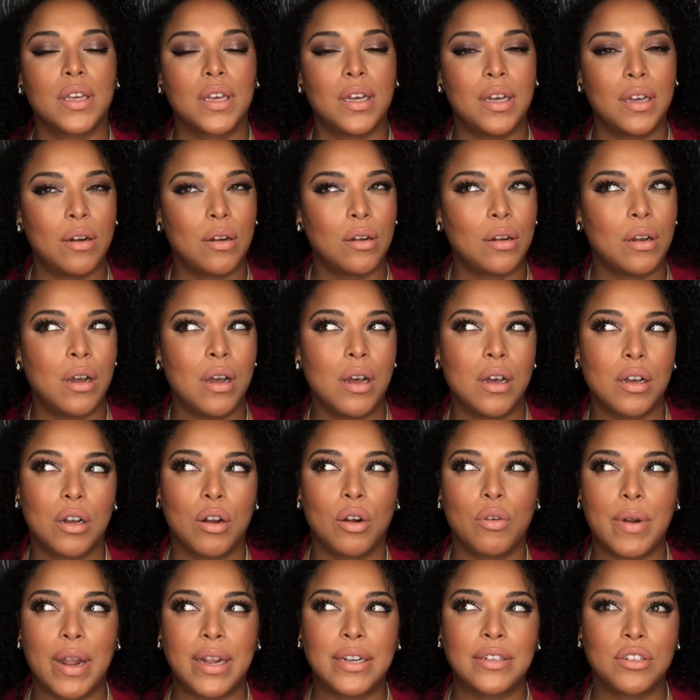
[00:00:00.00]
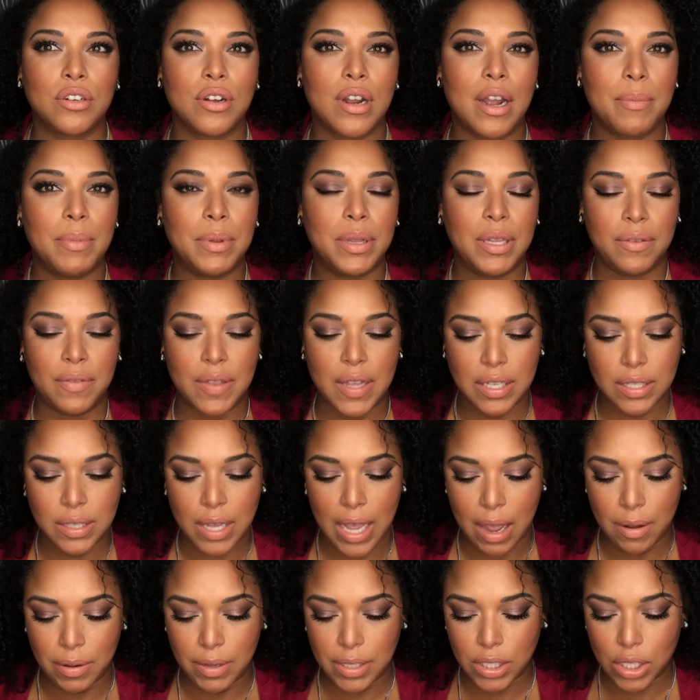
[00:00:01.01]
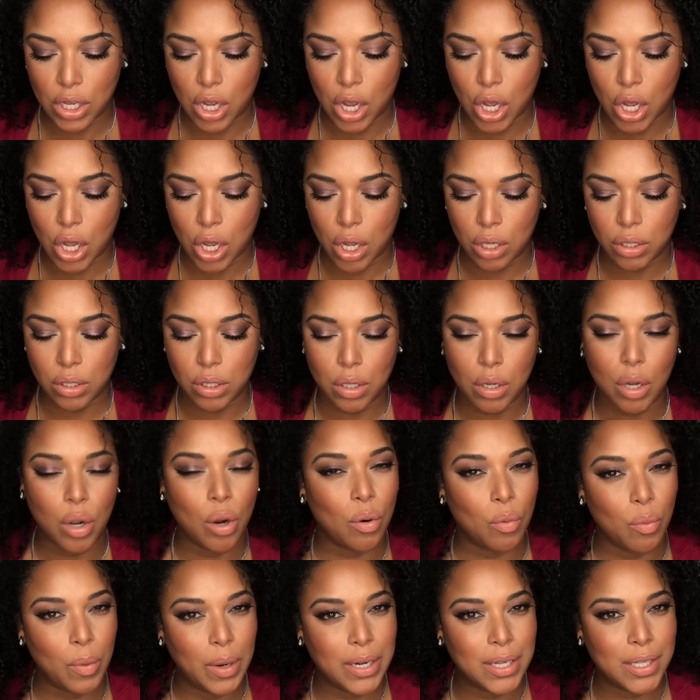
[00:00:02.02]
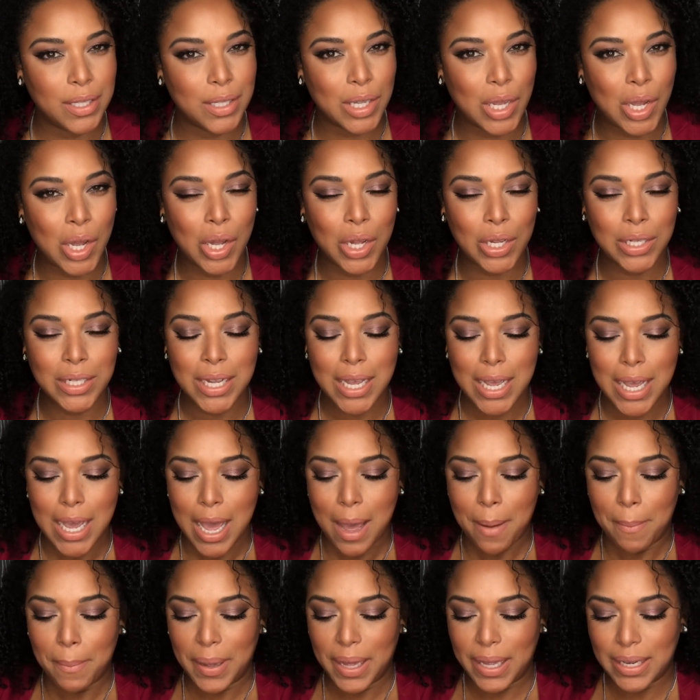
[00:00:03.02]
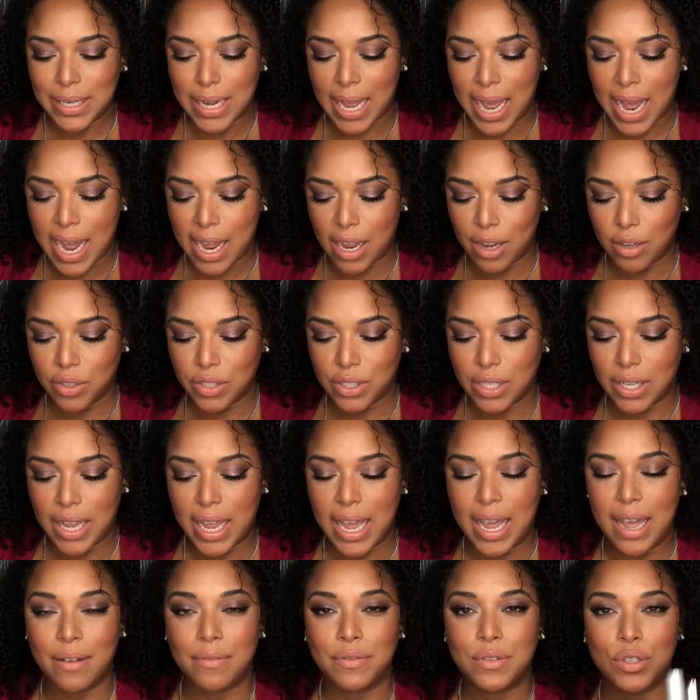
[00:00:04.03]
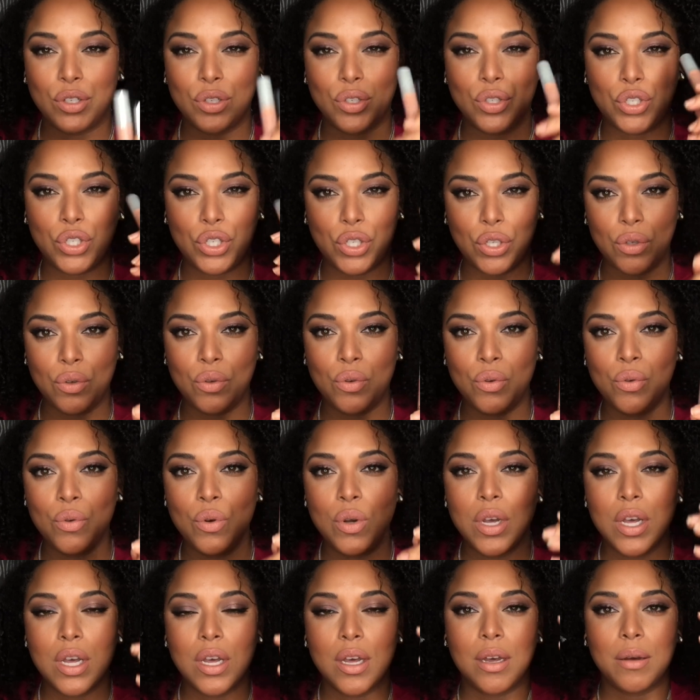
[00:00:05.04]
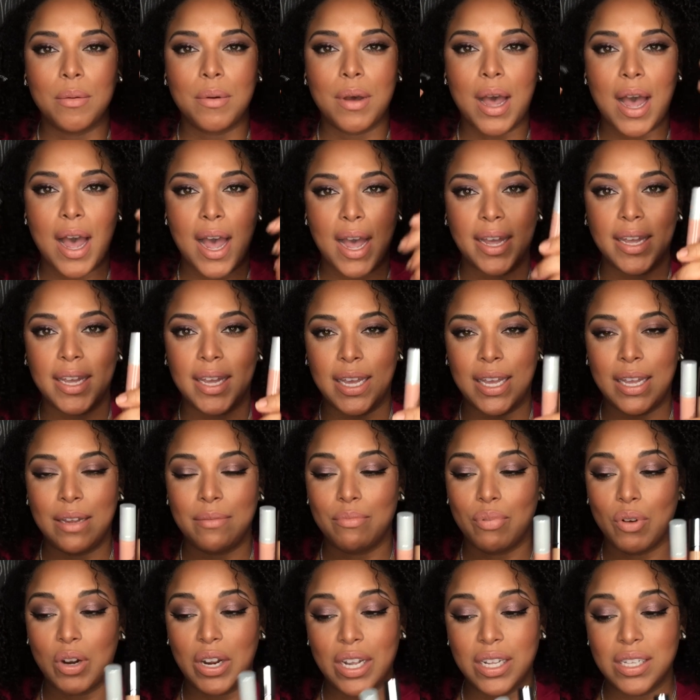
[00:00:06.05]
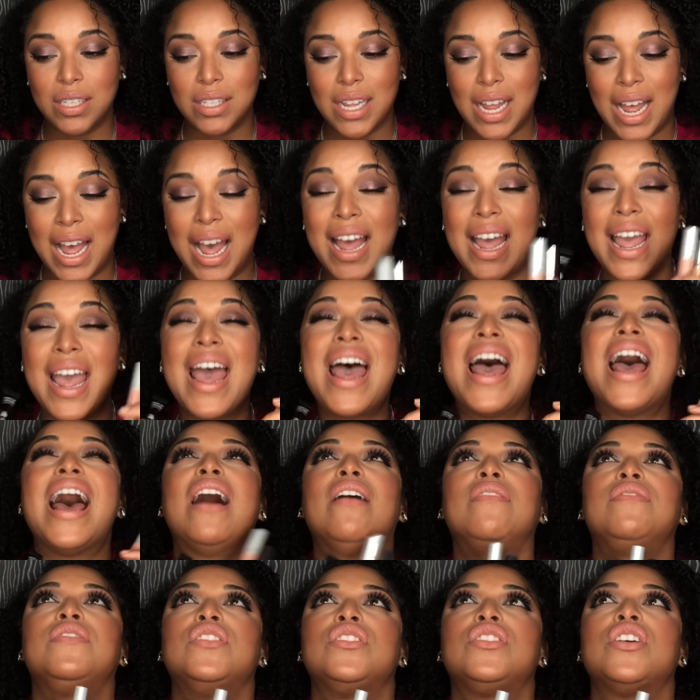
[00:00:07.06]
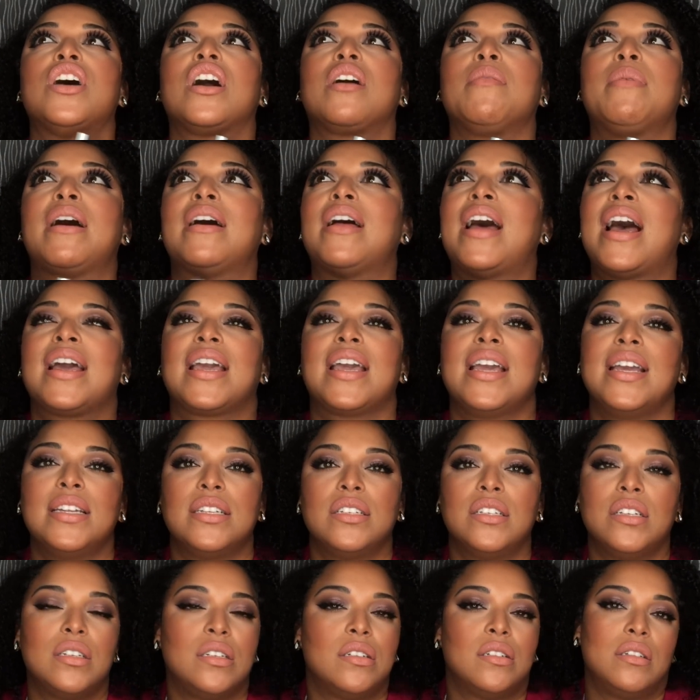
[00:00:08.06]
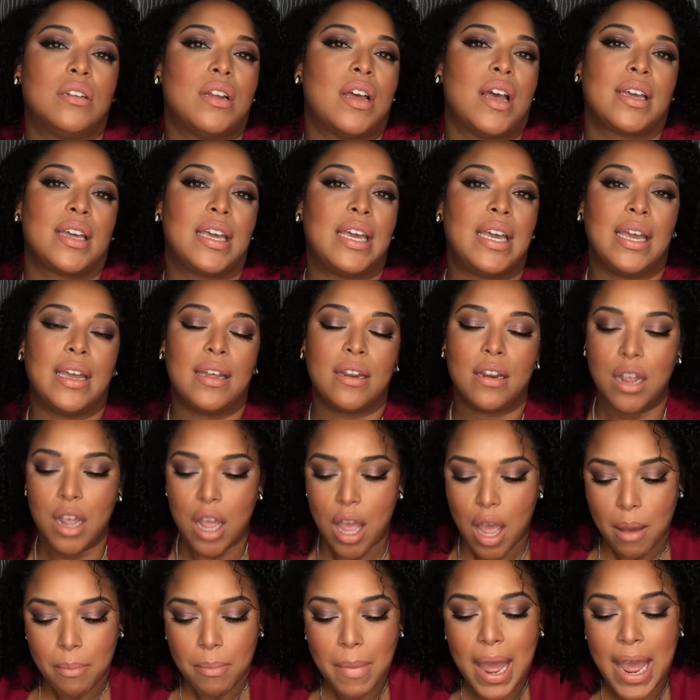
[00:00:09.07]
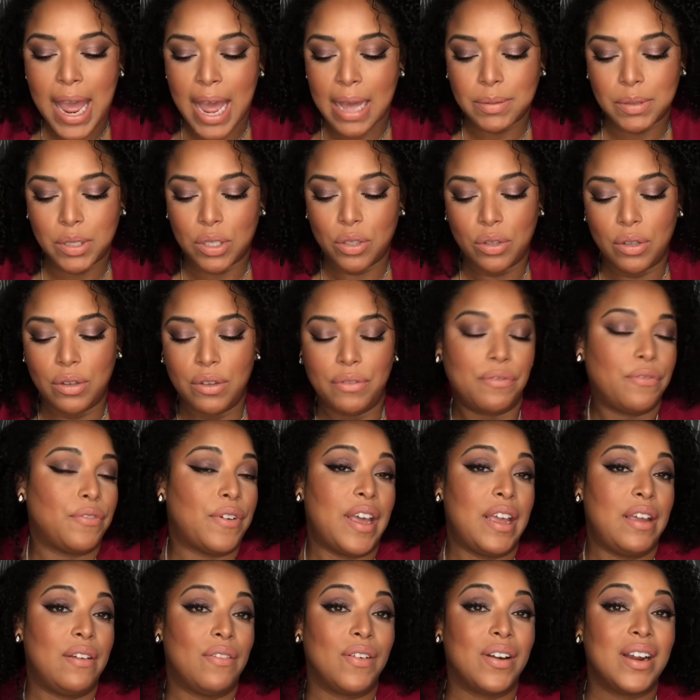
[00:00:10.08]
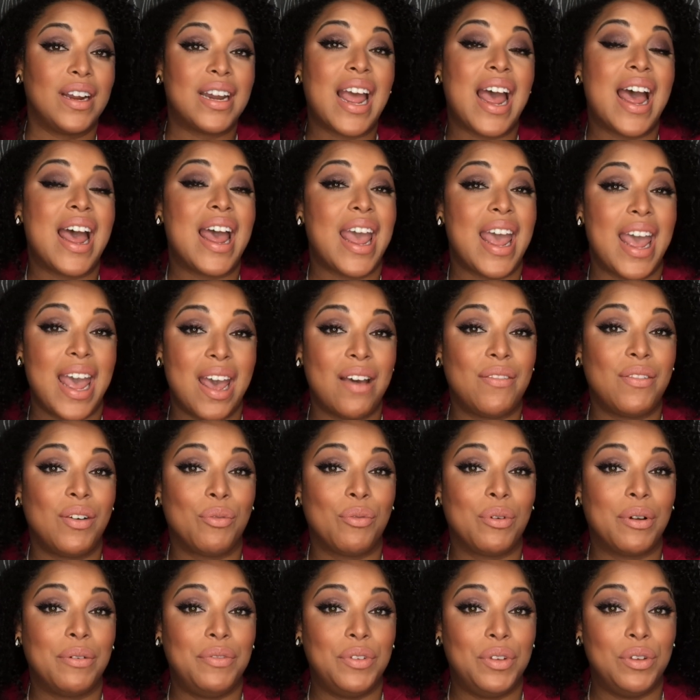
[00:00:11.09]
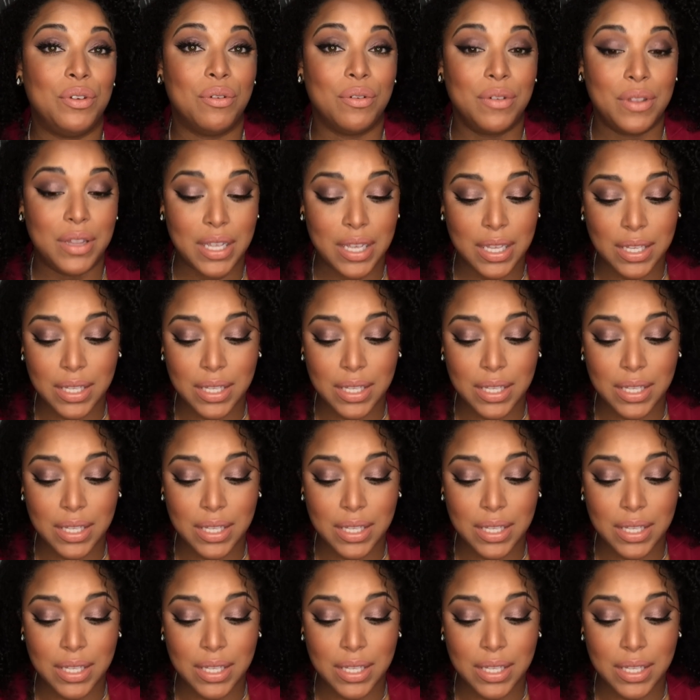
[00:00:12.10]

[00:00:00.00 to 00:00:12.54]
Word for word: co uh, corrector. I believe that's how it's called or what it's called. But I also have two high-end brands I have to talk about. I can't I can't. My absolute favorite, I have a review on